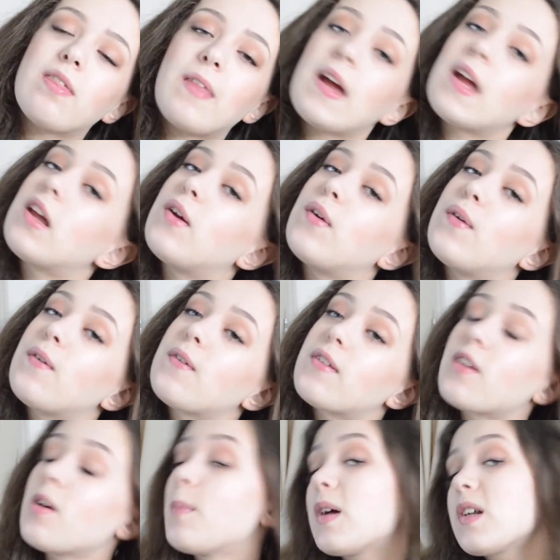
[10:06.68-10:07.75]
Thank you
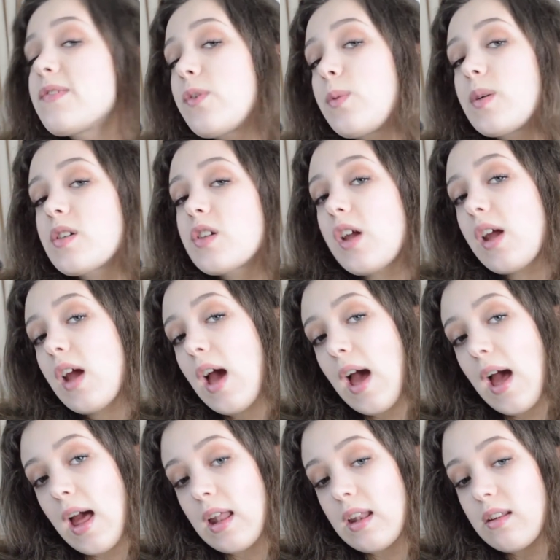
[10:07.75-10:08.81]
so much for watching,
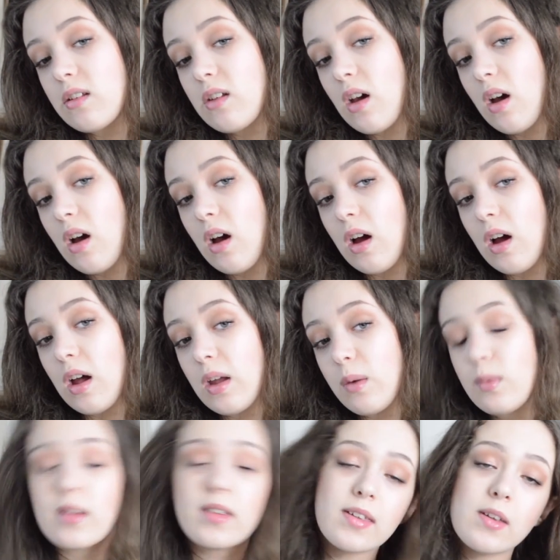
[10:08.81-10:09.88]
and I
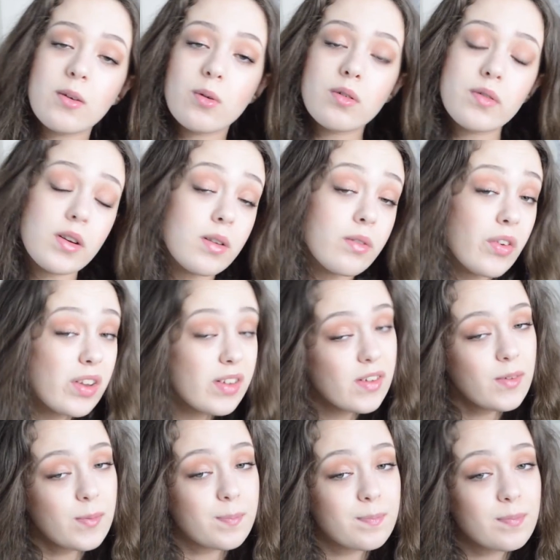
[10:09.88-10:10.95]
will see you all very, very
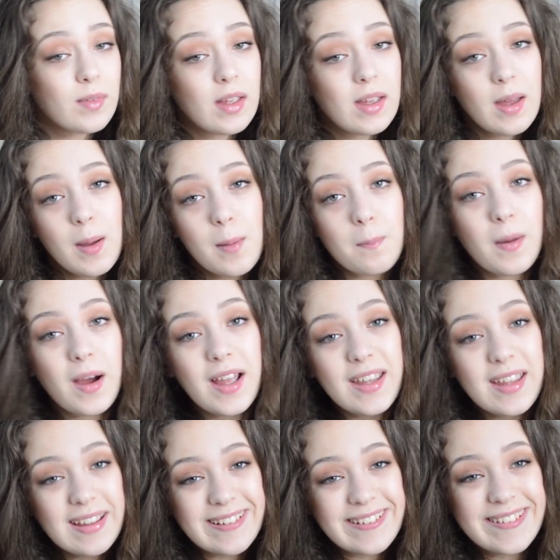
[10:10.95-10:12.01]
soon.
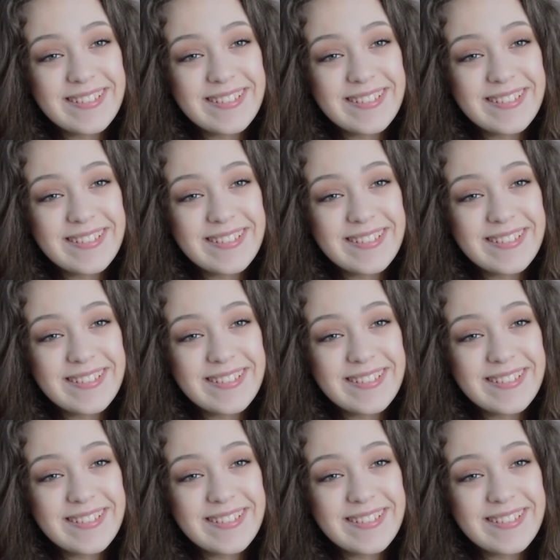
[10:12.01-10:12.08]
Bye!